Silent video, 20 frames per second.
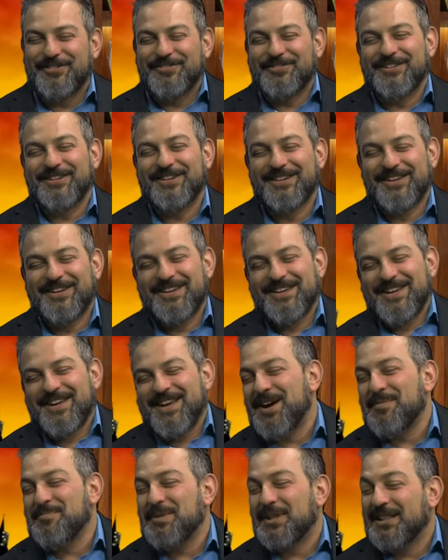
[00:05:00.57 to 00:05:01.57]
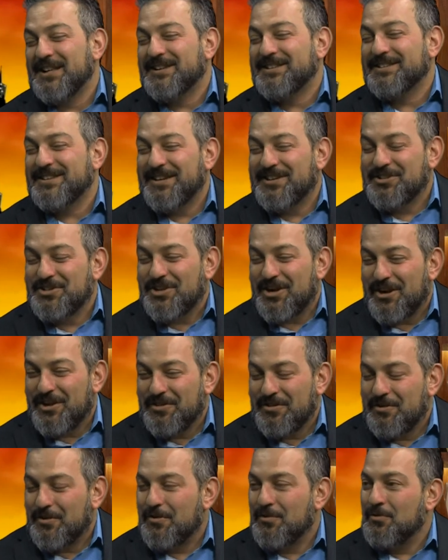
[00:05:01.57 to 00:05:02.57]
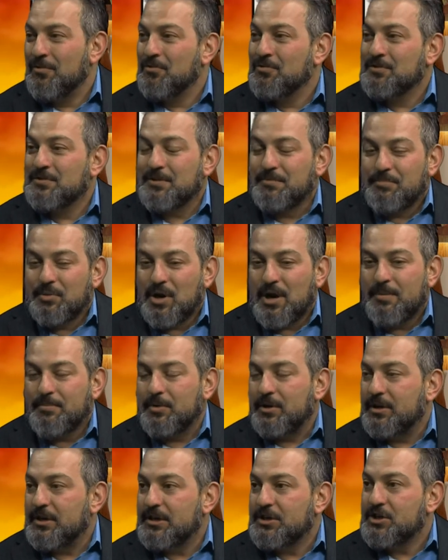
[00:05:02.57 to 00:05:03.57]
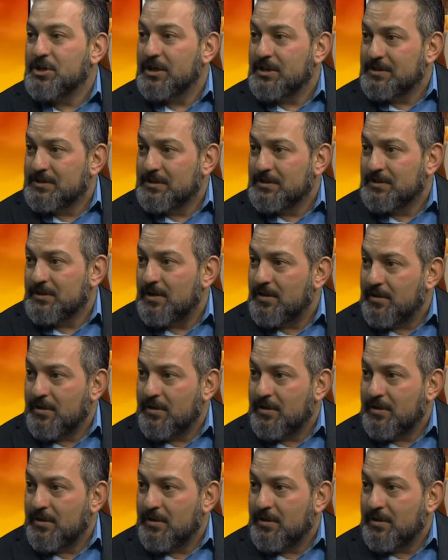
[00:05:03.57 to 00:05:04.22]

okay. one. Uh, but let's say John Doe owns a property. Chances are